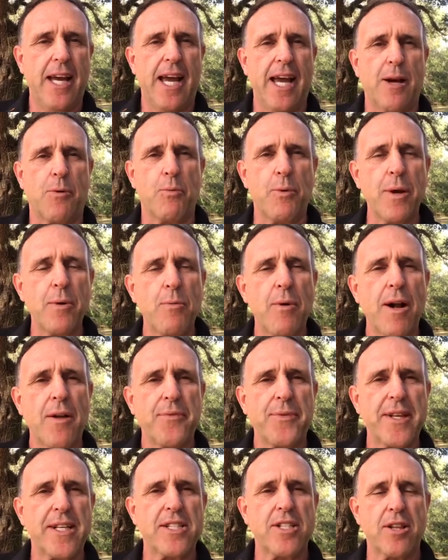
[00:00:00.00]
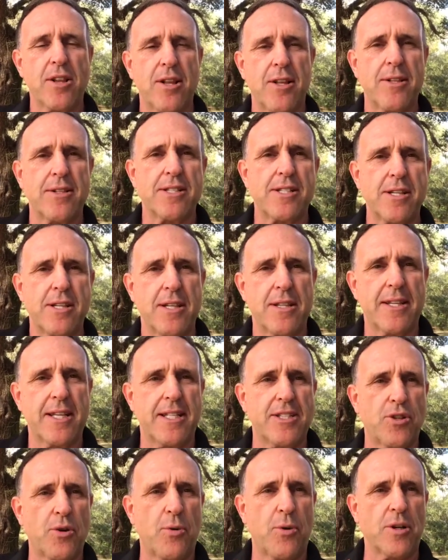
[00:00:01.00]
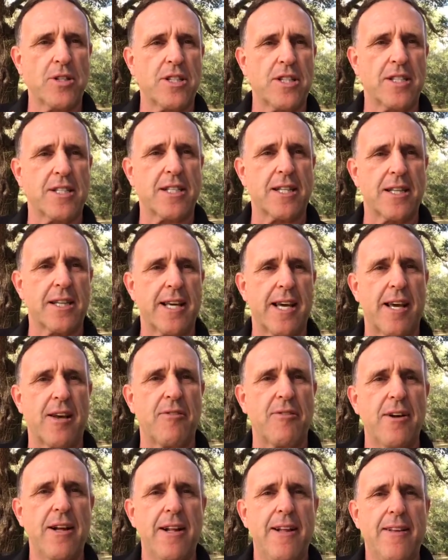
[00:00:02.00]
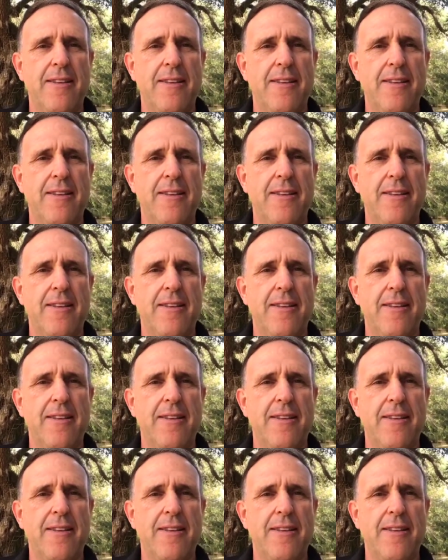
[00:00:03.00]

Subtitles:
And we want these horses to live